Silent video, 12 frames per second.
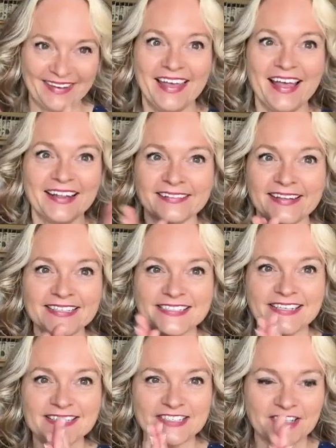okay,
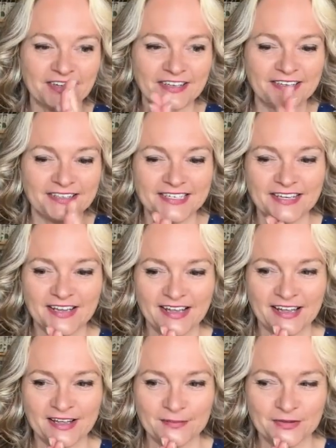let's get started.
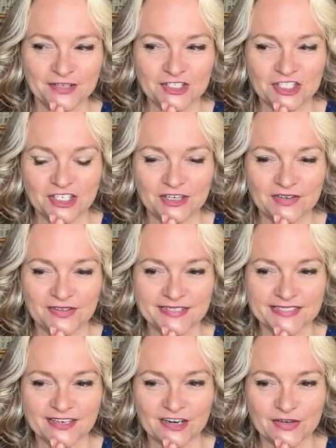I'm going to share
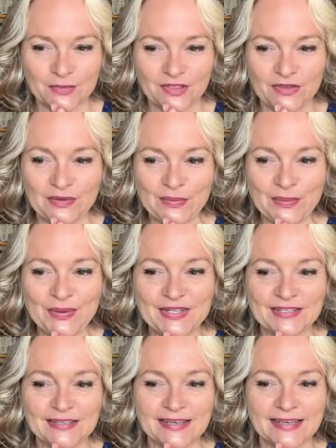this card with you,